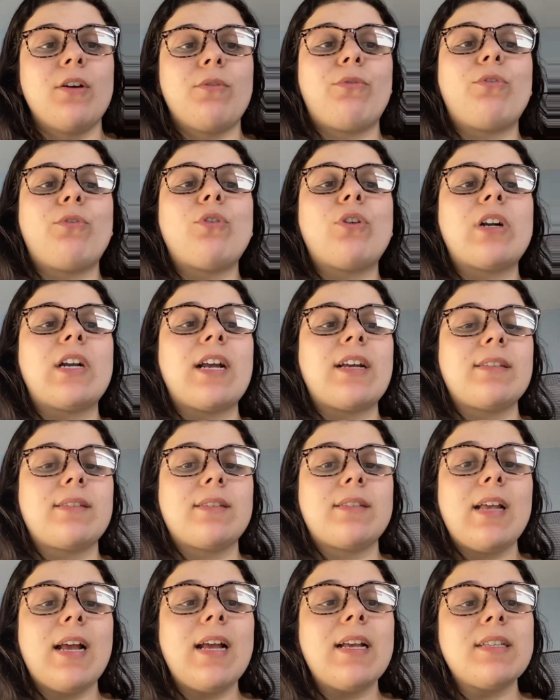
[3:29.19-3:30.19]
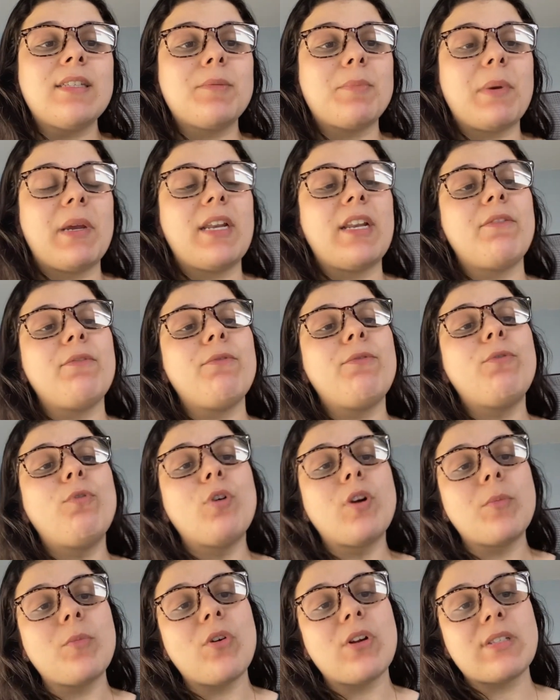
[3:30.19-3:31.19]
For assessment and
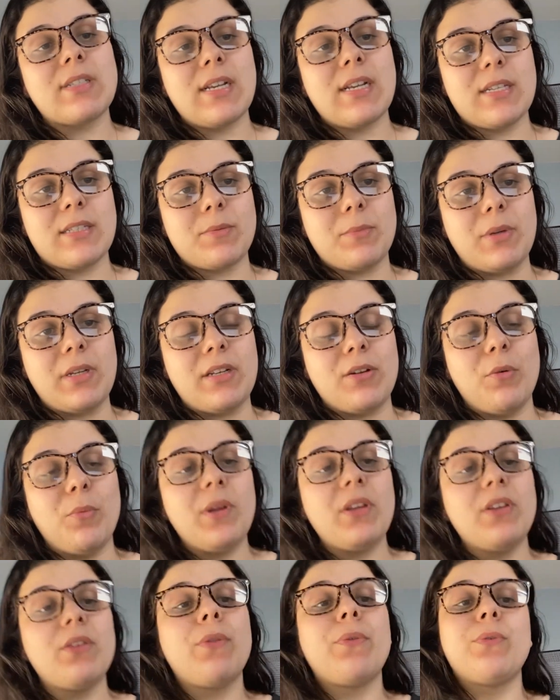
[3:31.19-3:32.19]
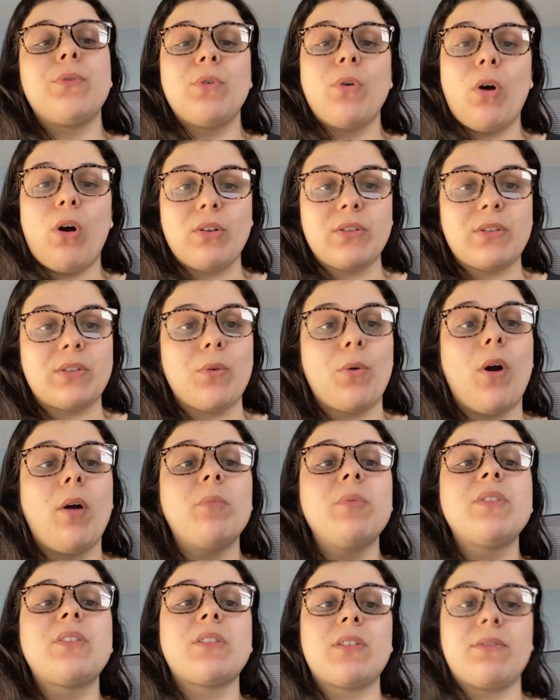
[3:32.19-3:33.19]
formal assessment, it will be through also
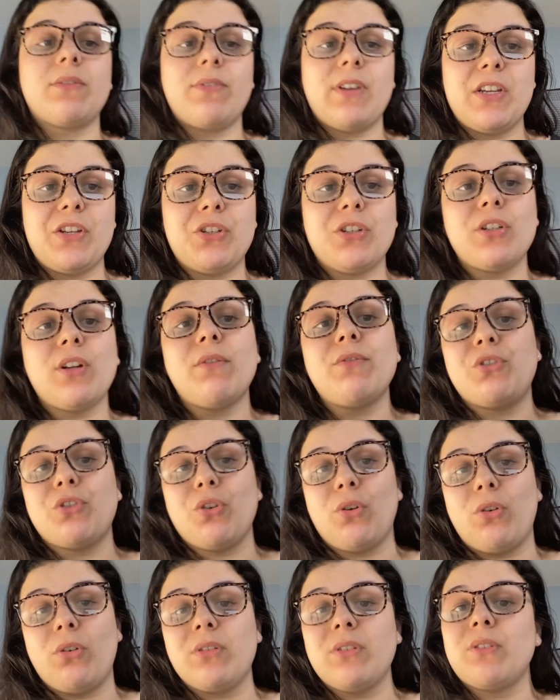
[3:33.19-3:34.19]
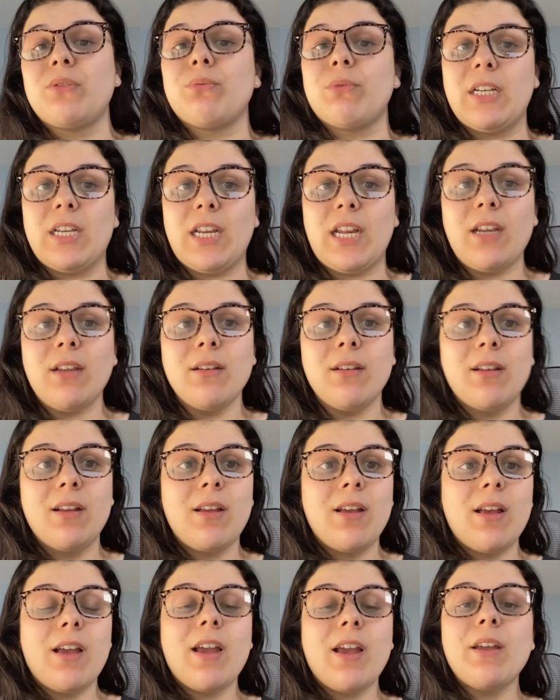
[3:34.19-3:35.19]
observation of John's reading
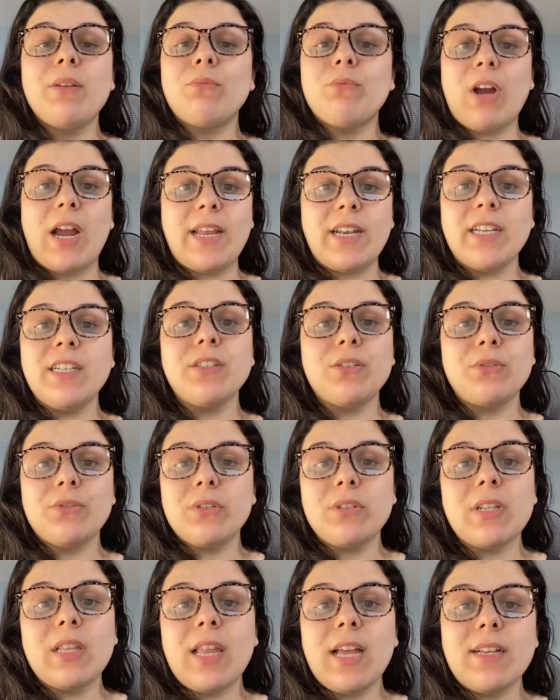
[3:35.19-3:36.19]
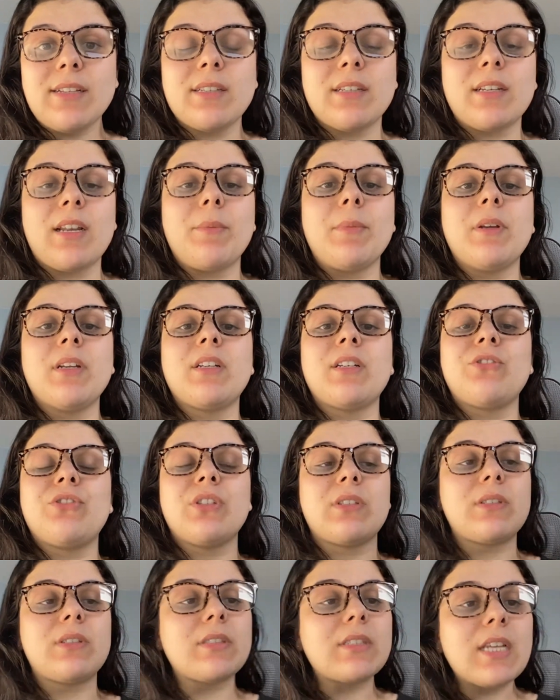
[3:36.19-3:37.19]
and writing during the lesson. I'm gonna
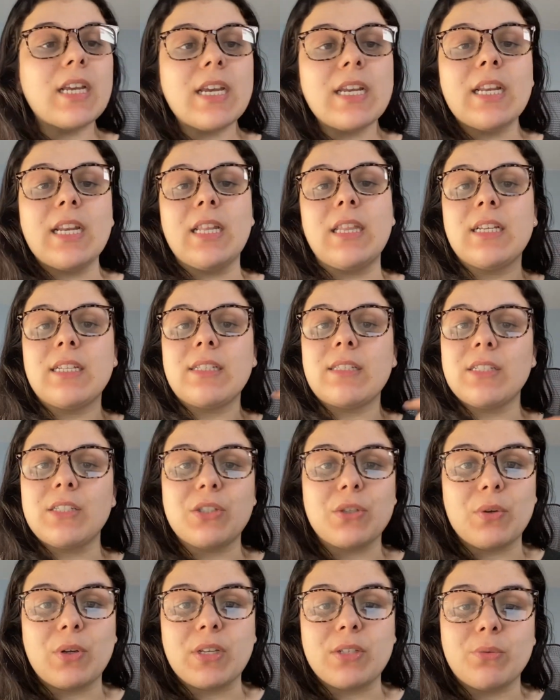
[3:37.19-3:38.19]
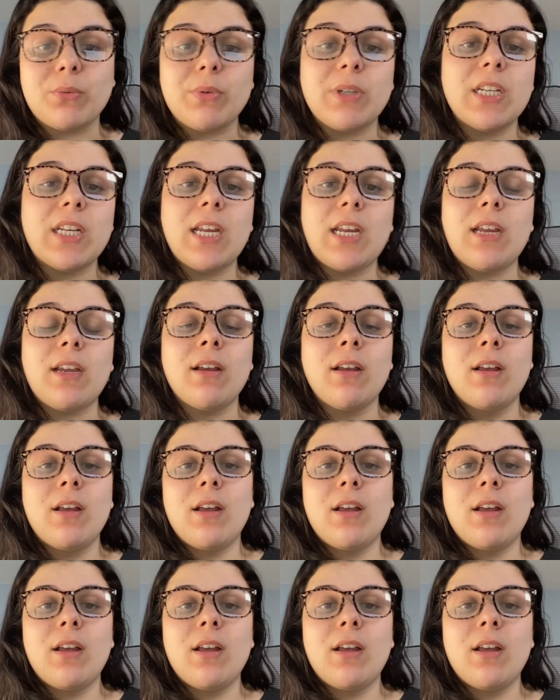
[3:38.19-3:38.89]
just sit and listen to his reading.